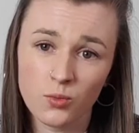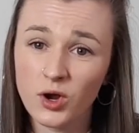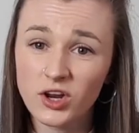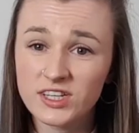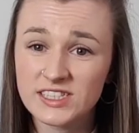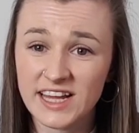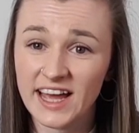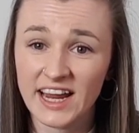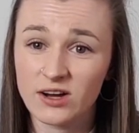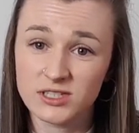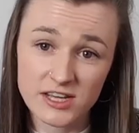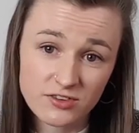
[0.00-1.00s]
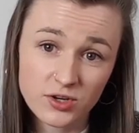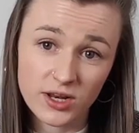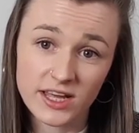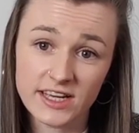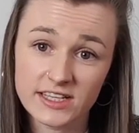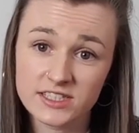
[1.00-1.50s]
We understand how difficult
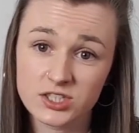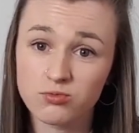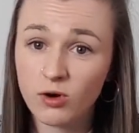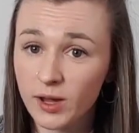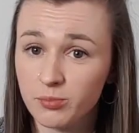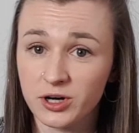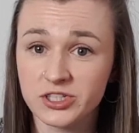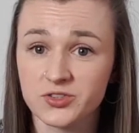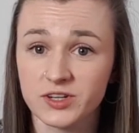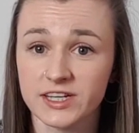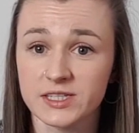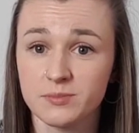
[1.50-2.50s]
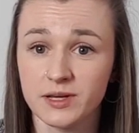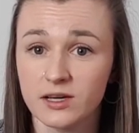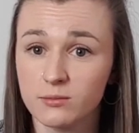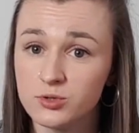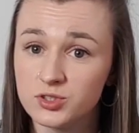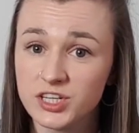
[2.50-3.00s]
it is to write a press release being a
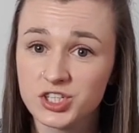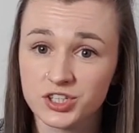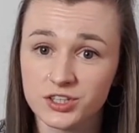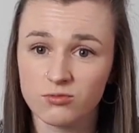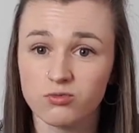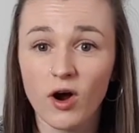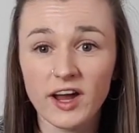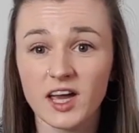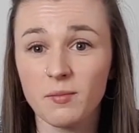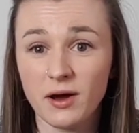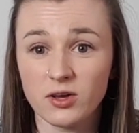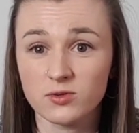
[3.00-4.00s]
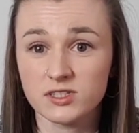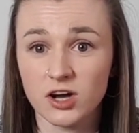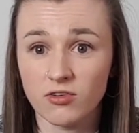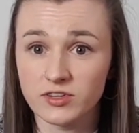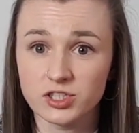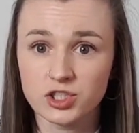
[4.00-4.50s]
musician. Writing about
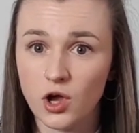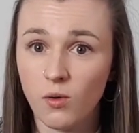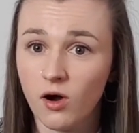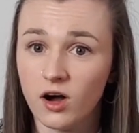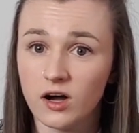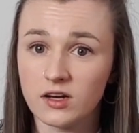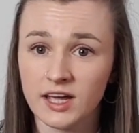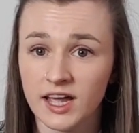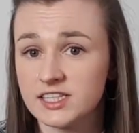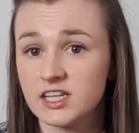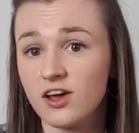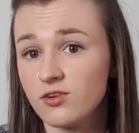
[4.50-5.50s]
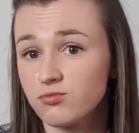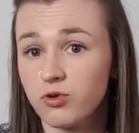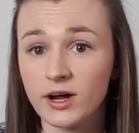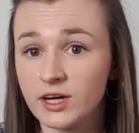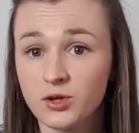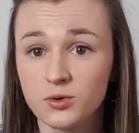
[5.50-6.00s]
yourself is so hard. It's like
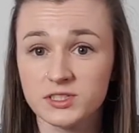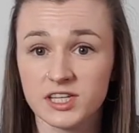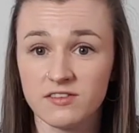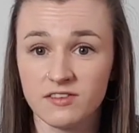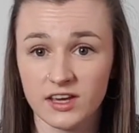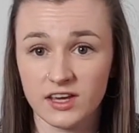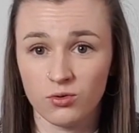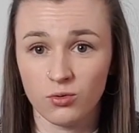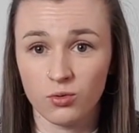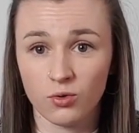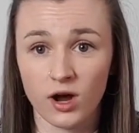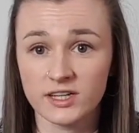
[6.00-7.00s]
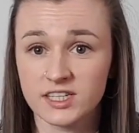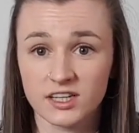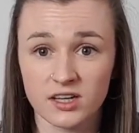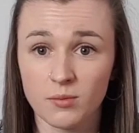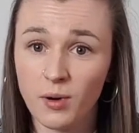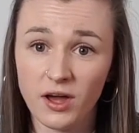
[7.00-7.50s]
writing your CV or
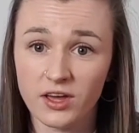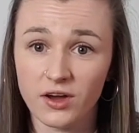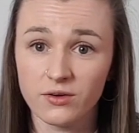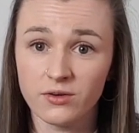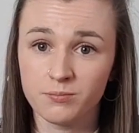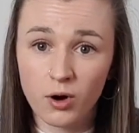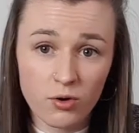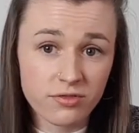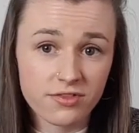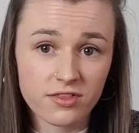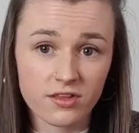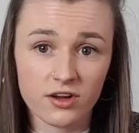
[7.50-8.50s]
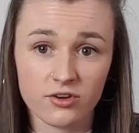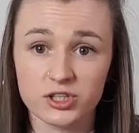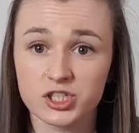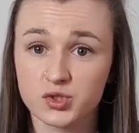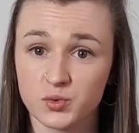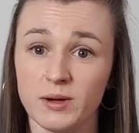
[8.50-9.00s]
writing a bio. Both are
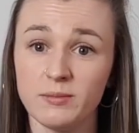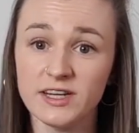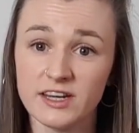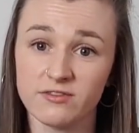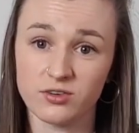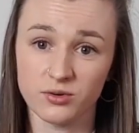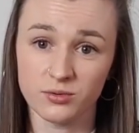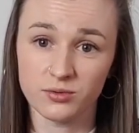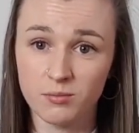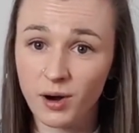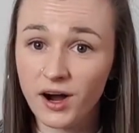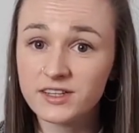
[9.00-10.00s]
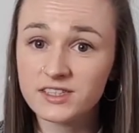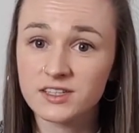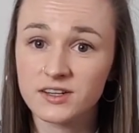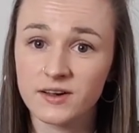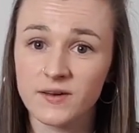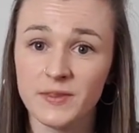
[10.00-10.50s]
extremely difficult, but
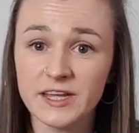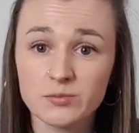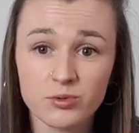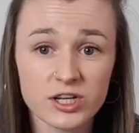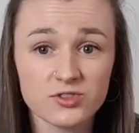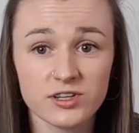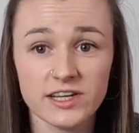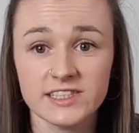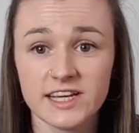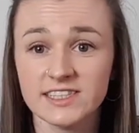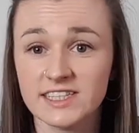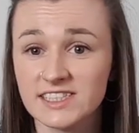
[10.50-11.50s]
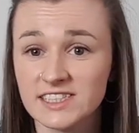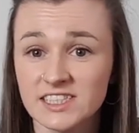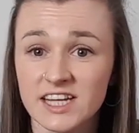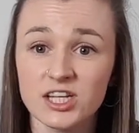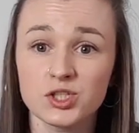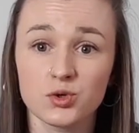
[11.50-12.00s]
this press release is
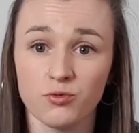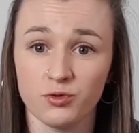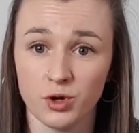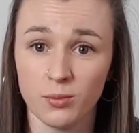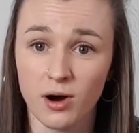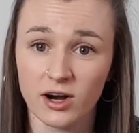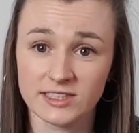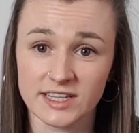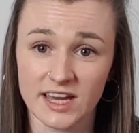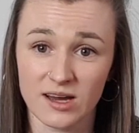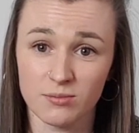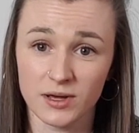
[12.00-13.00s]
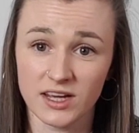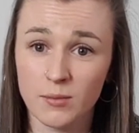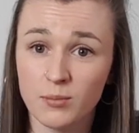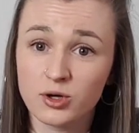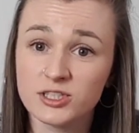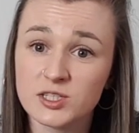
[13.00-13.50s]
essential for your marketing campaign
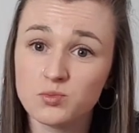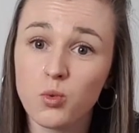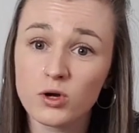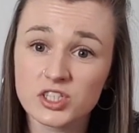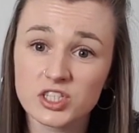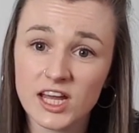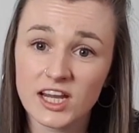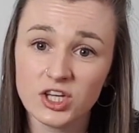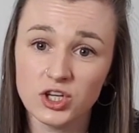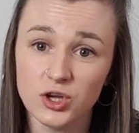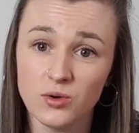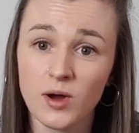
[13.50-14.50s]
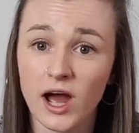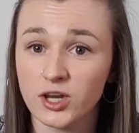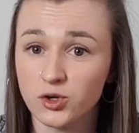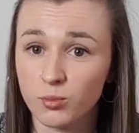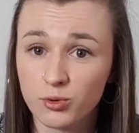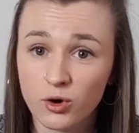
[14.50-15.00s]
because it's what's selling you and
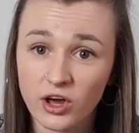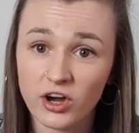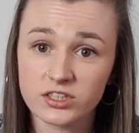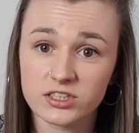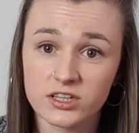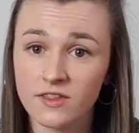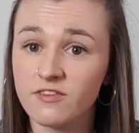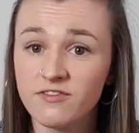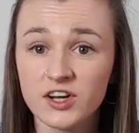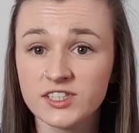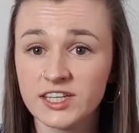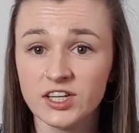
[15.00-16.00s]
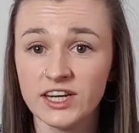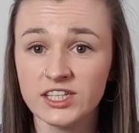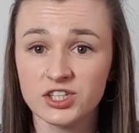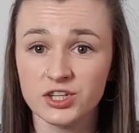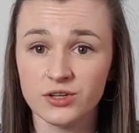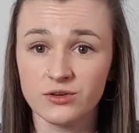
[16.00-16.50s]
your product. The first thing you need to
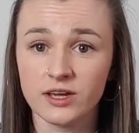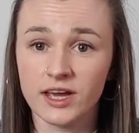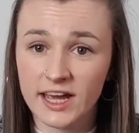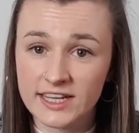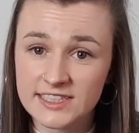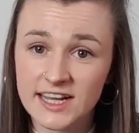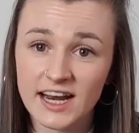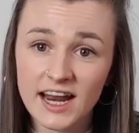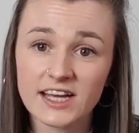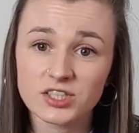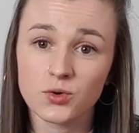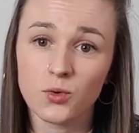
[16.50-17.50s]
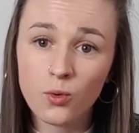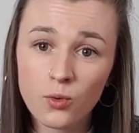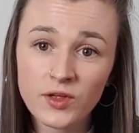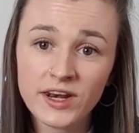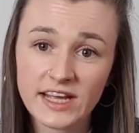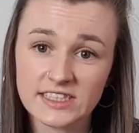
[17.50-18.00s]
do is collect all
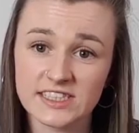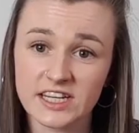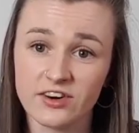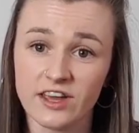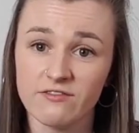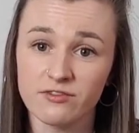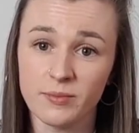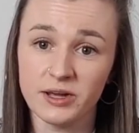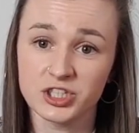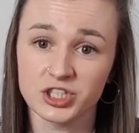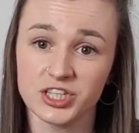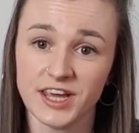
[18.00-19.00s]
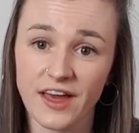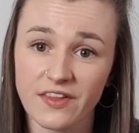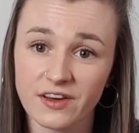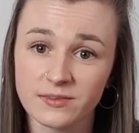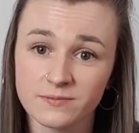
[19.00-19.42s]
the necessary information together.